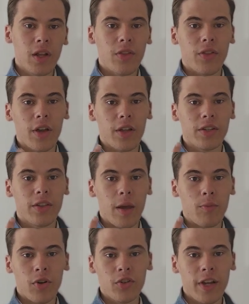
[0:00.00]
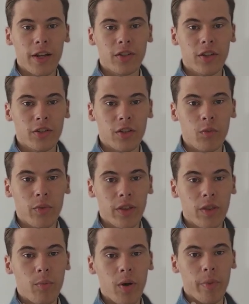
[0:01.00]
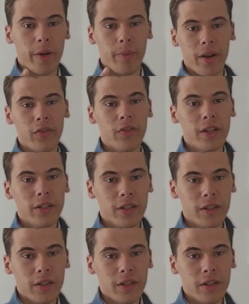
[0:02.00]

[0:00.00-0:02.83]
that their projects are done within the public benefit,